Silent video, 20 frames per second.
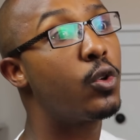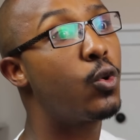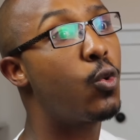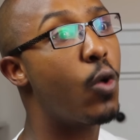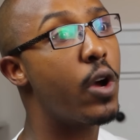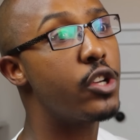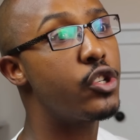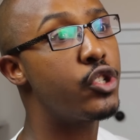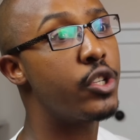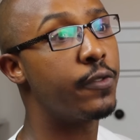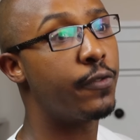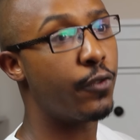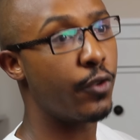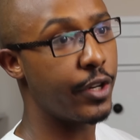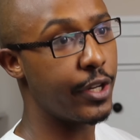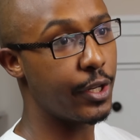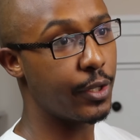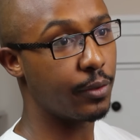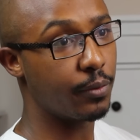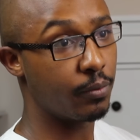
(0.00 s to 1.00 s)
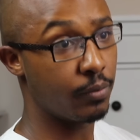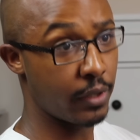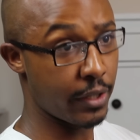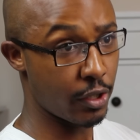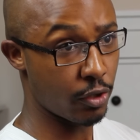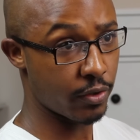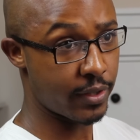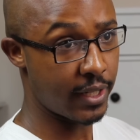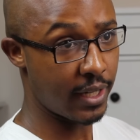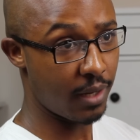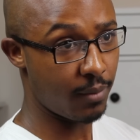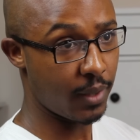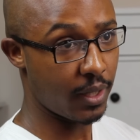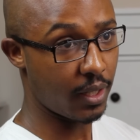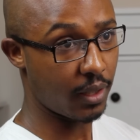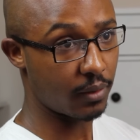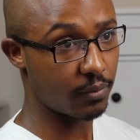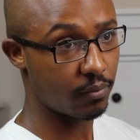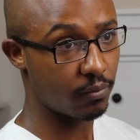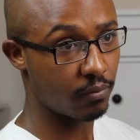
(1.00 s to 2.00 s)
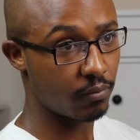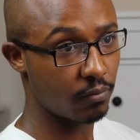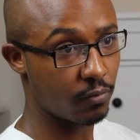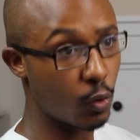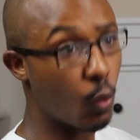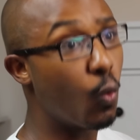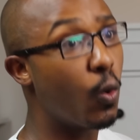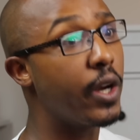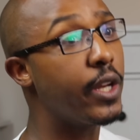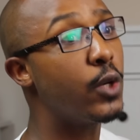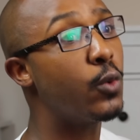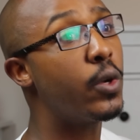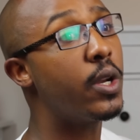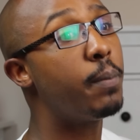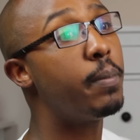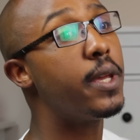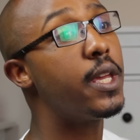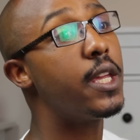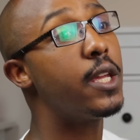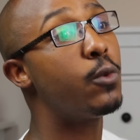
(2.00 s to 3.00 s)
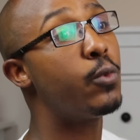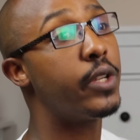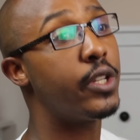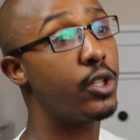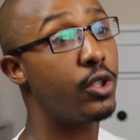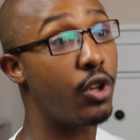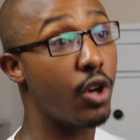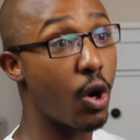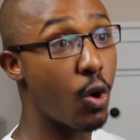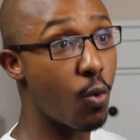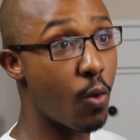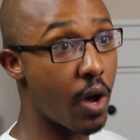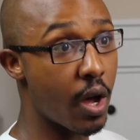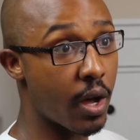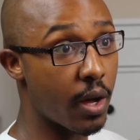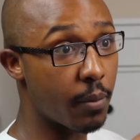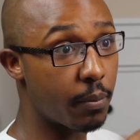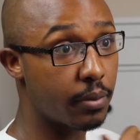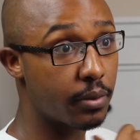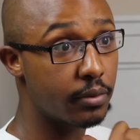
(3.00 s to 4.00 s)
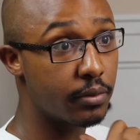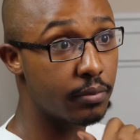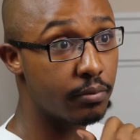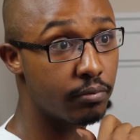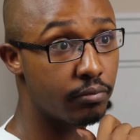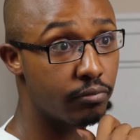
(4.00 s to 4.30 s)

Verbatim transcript: Question for you, little Timmy. What do you want to be when you grow up?